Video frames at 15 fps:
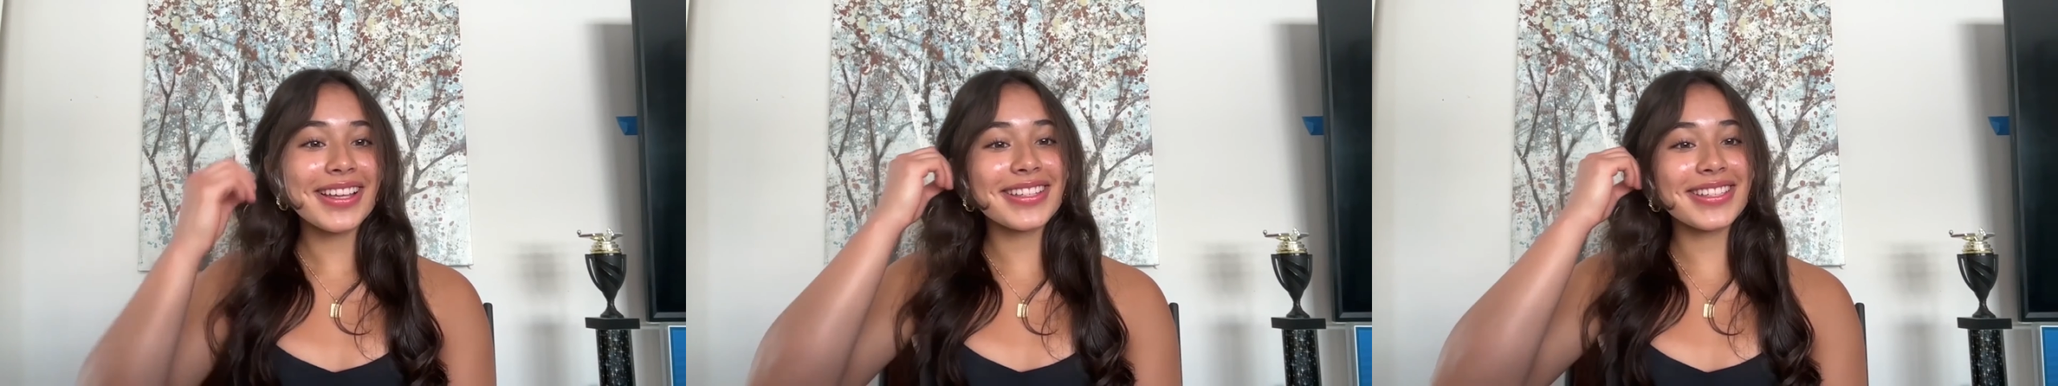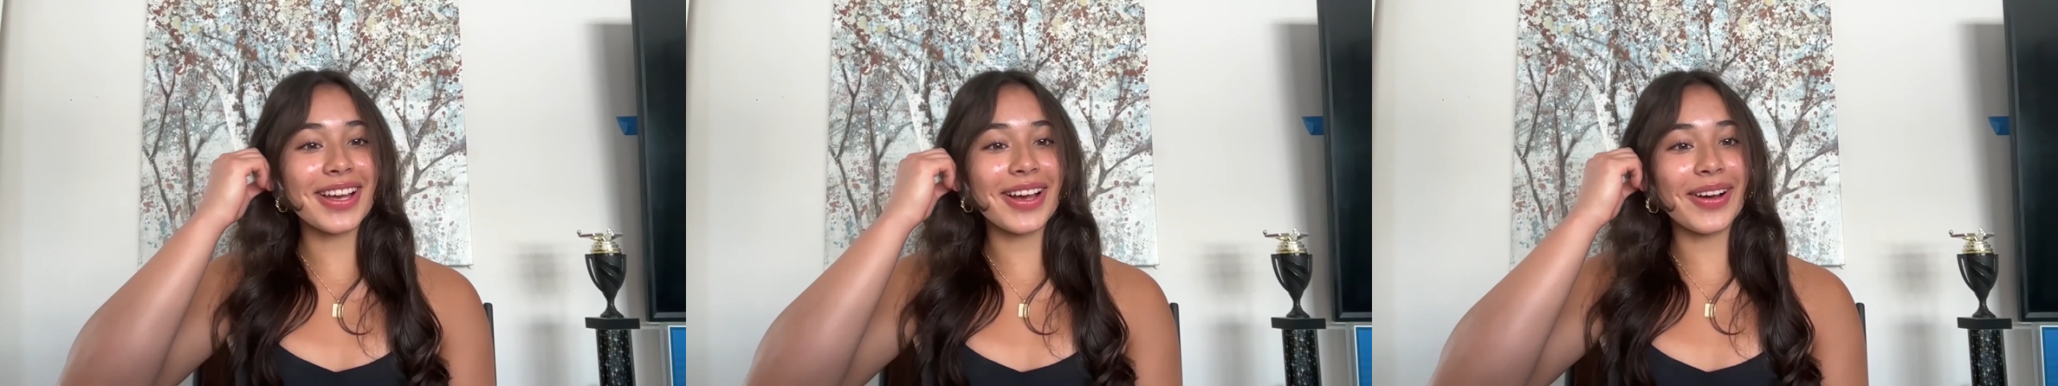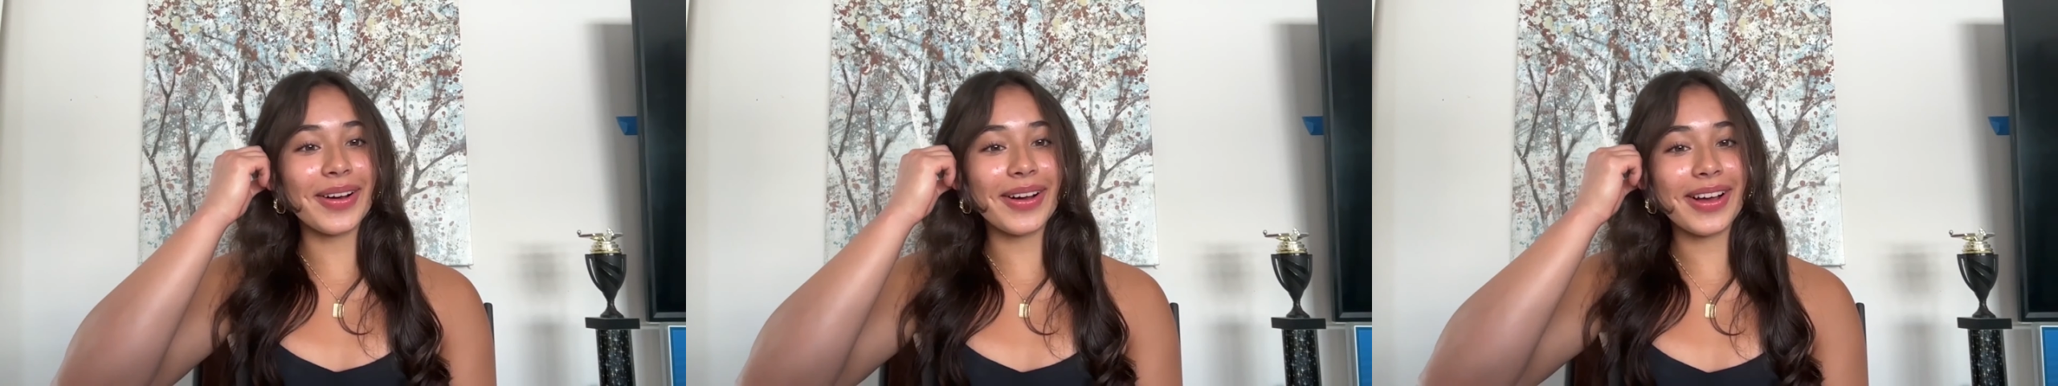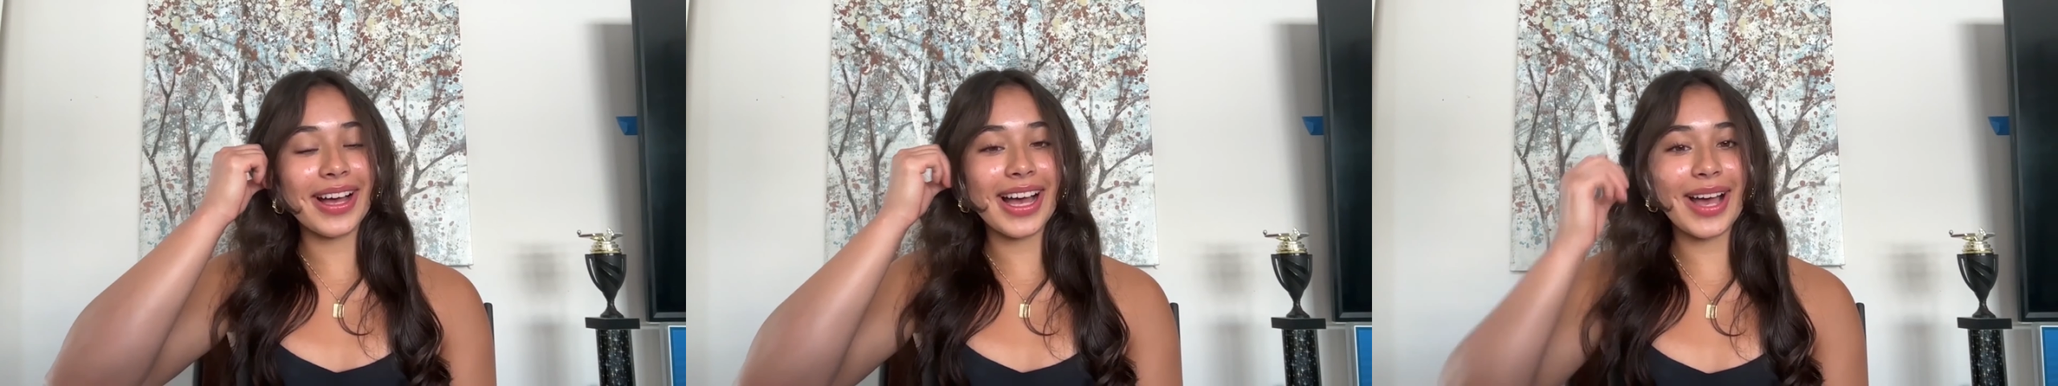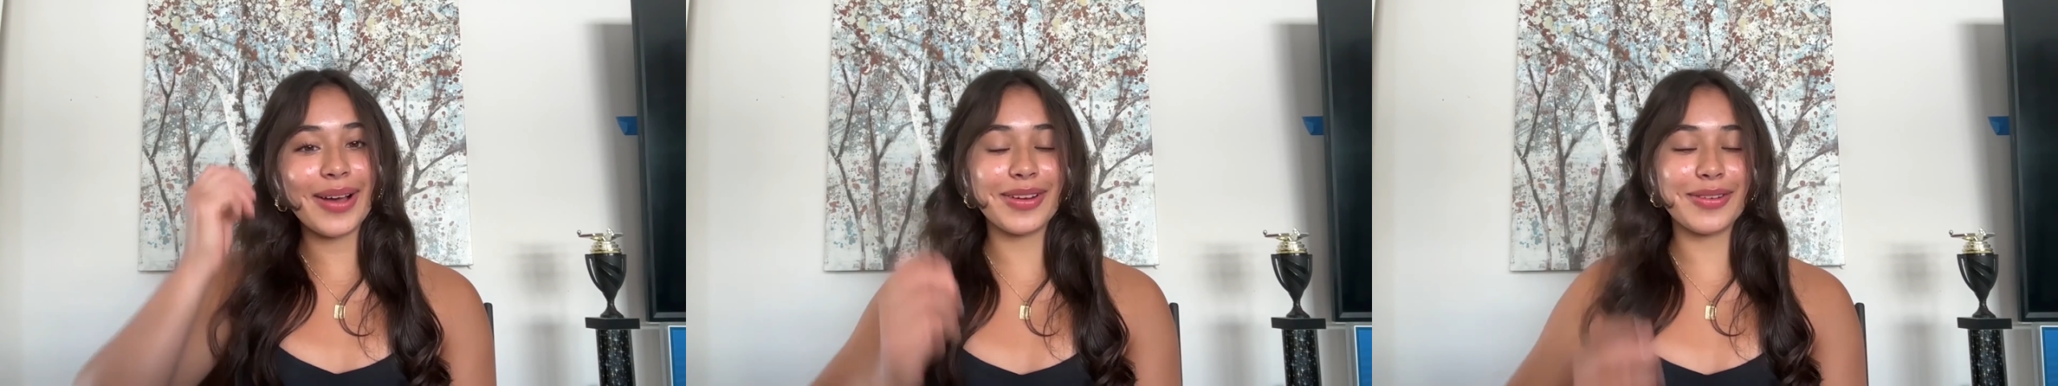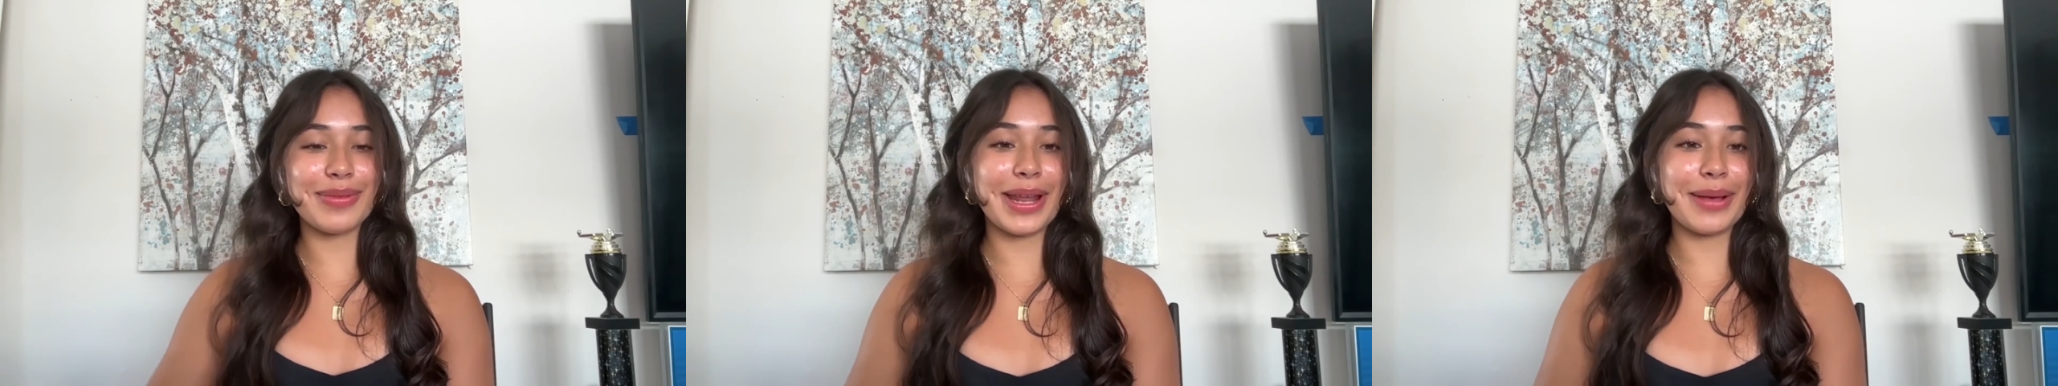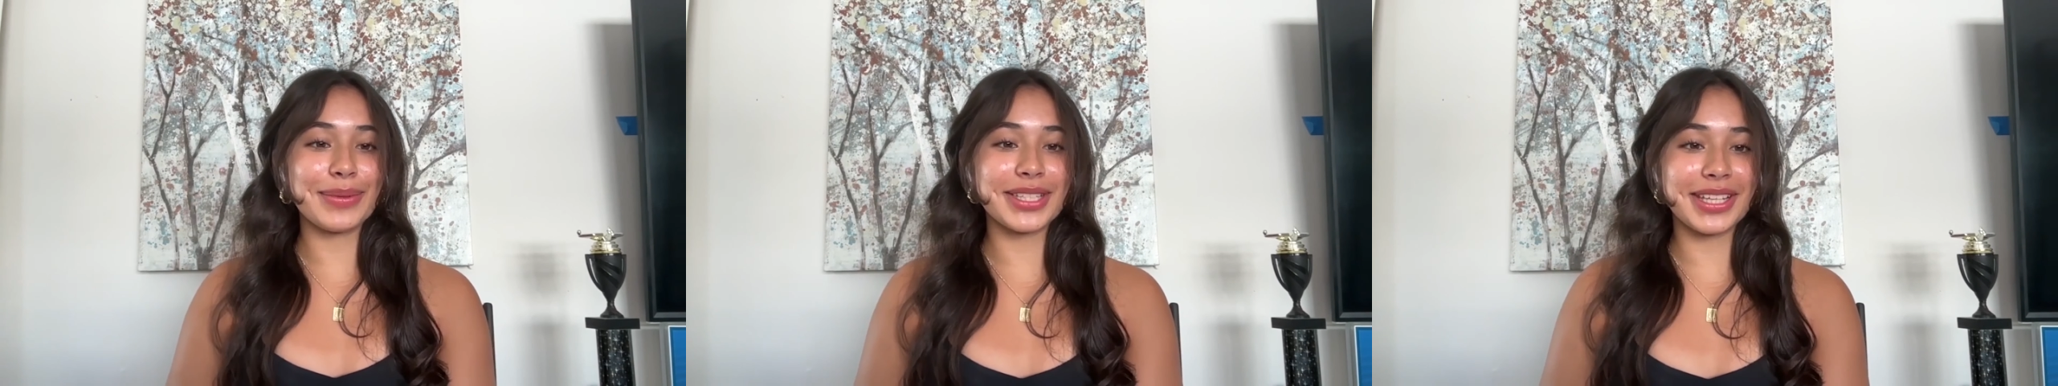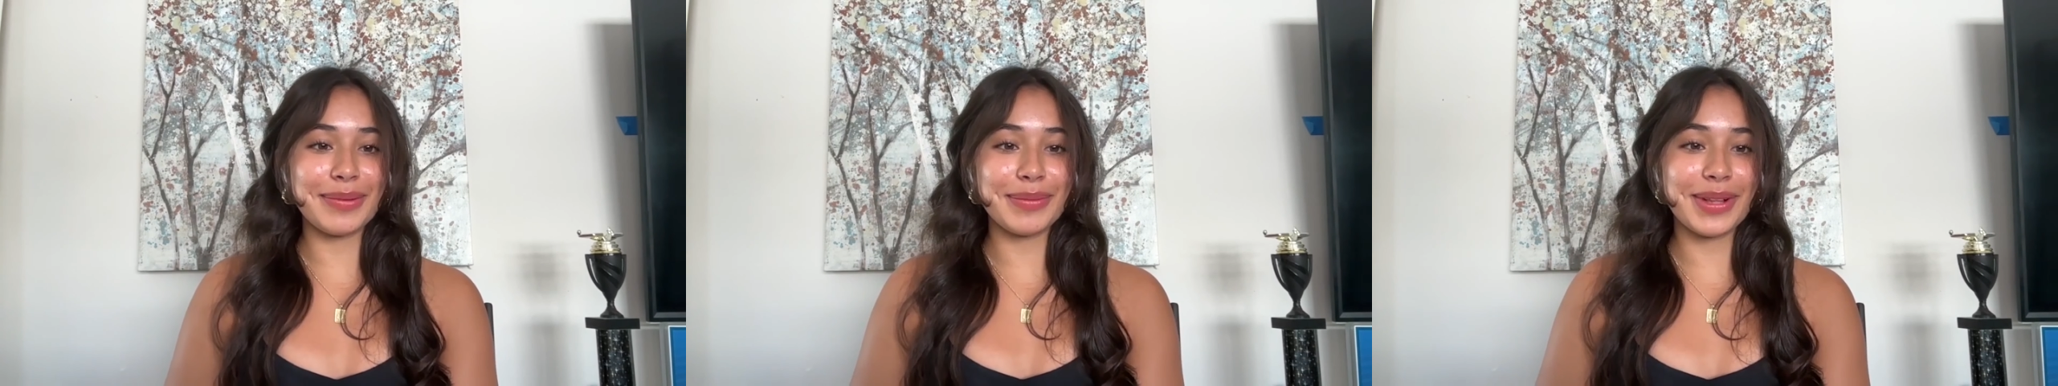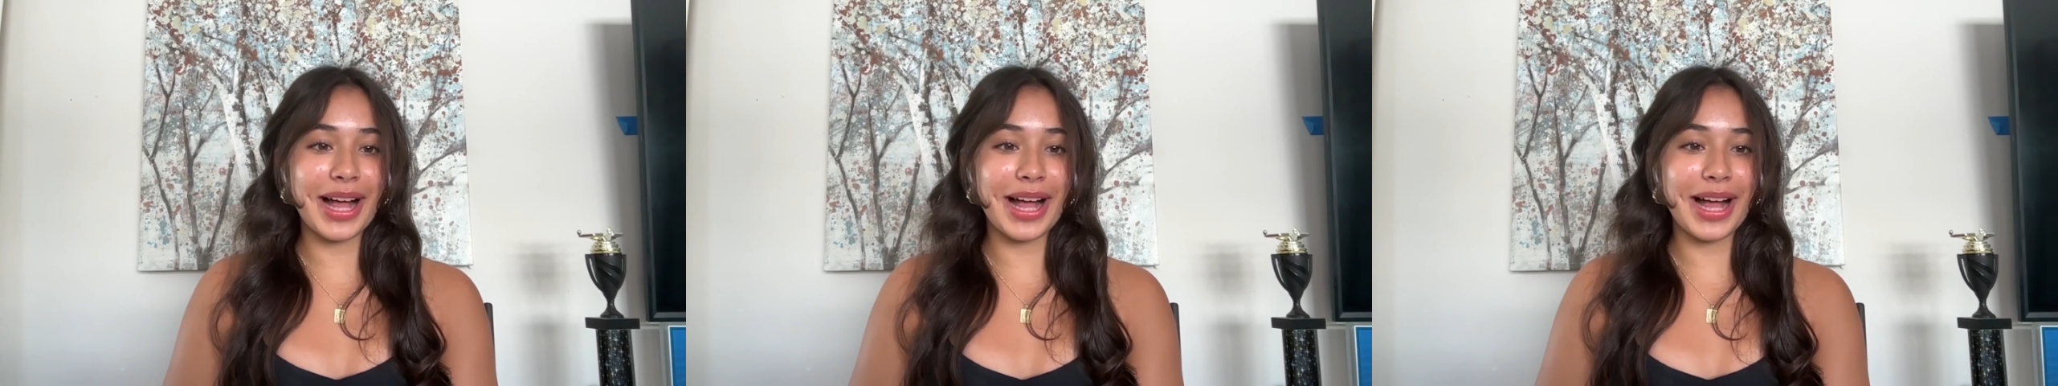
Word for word: So I would have right. been able to keep